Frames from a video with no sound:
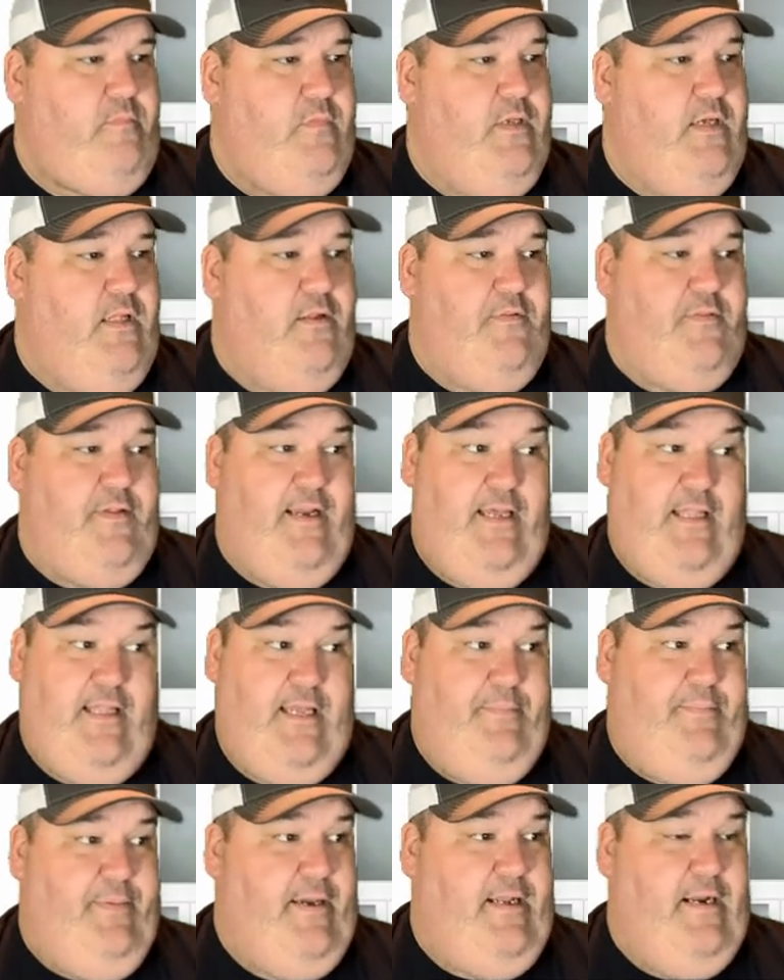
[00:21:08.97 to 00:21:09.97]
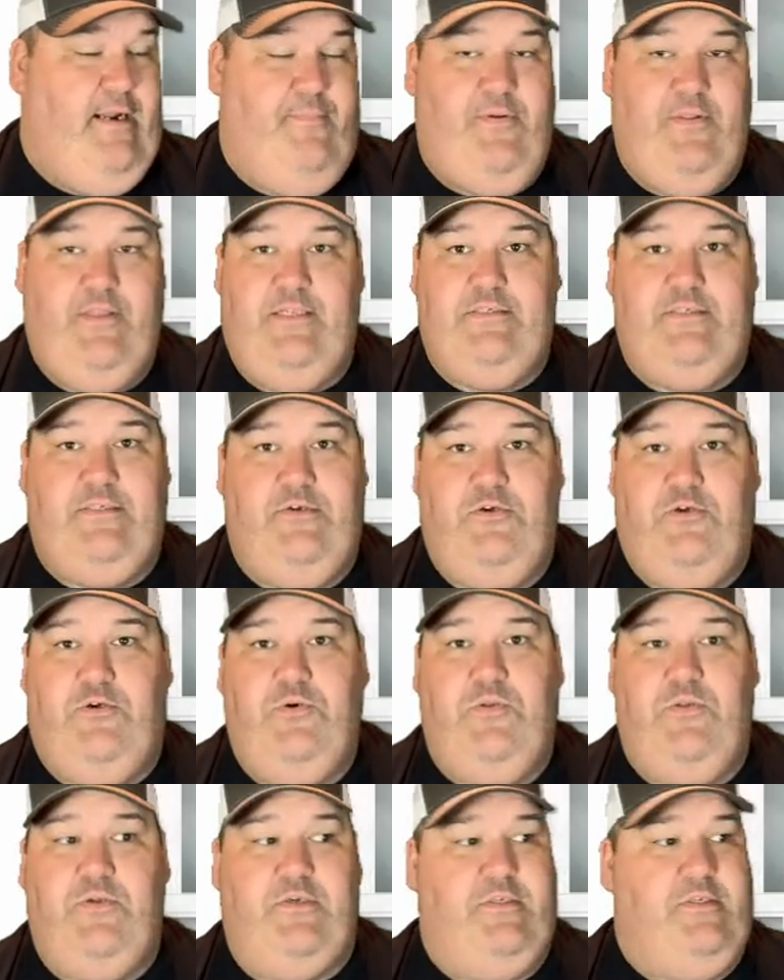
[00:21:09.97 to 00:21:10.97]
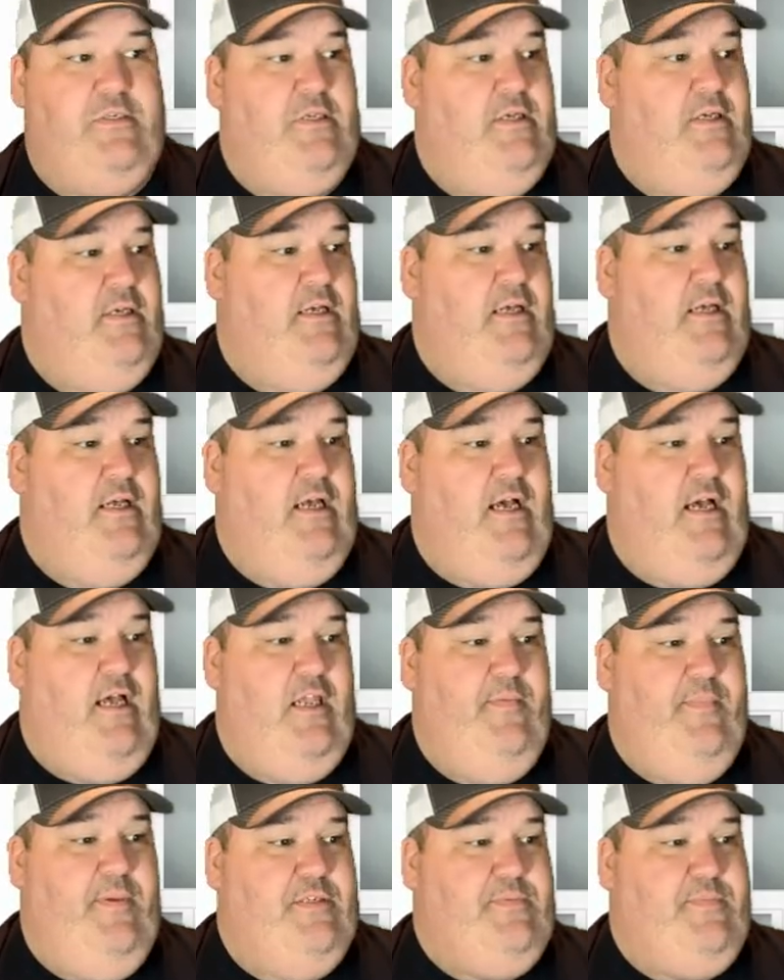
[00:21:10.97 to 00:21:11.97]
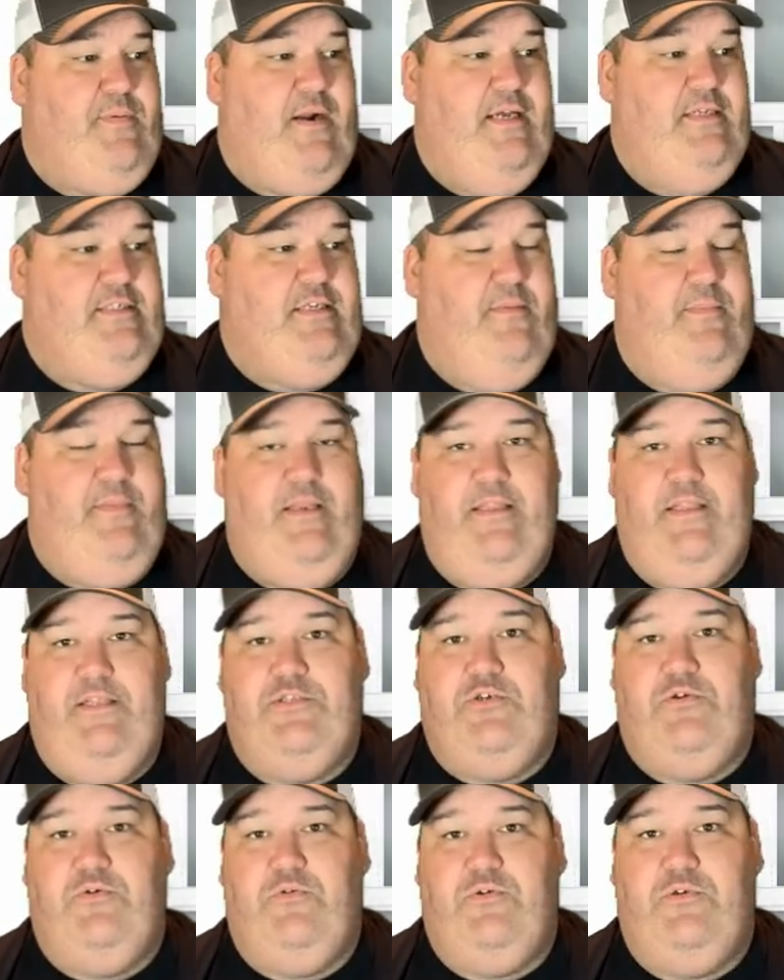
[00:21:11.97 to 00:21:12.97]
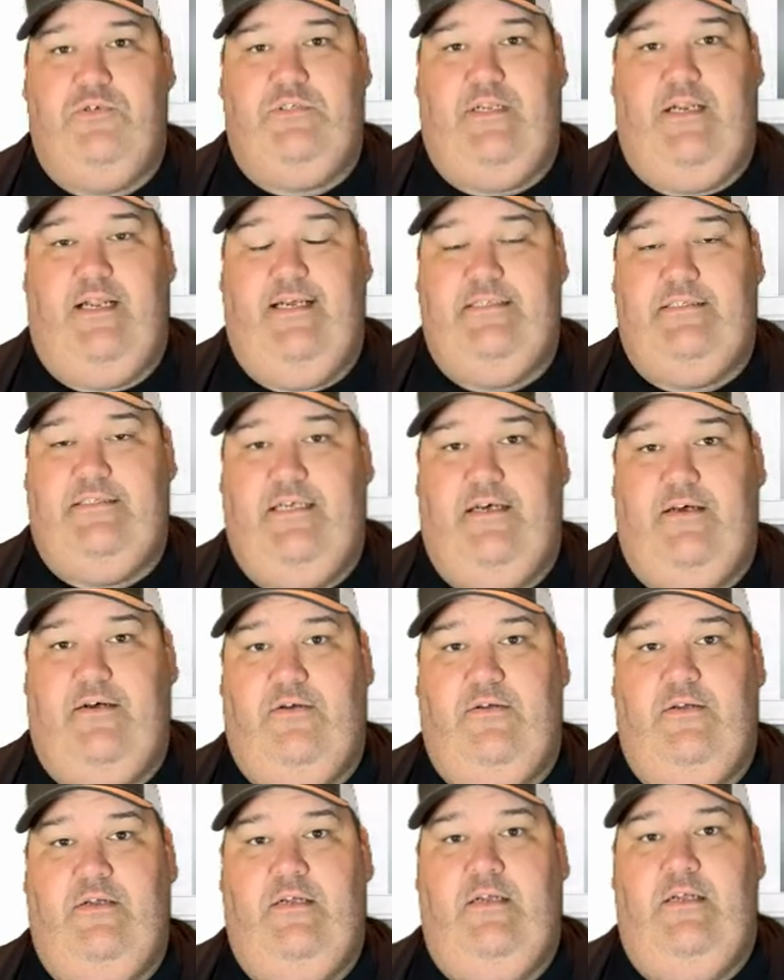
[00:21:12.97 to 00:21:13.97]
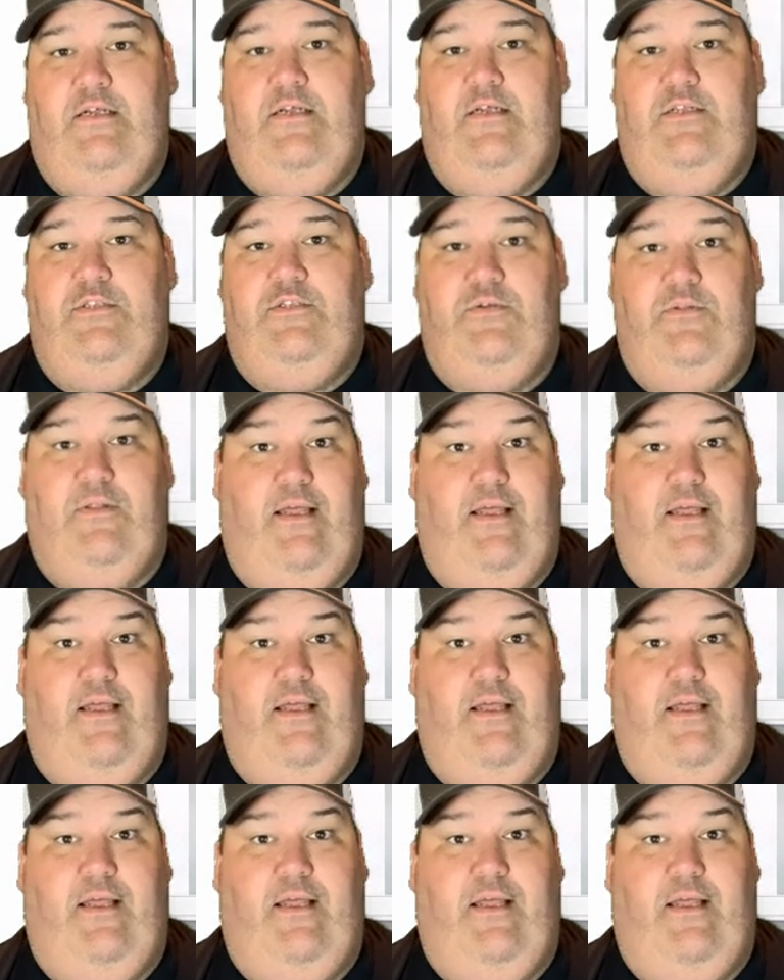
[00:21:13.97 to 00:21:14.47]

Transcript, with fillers: Other thing I like picking up are these little coolers. Uh, you'd be surprised how many of these coolers that I sell to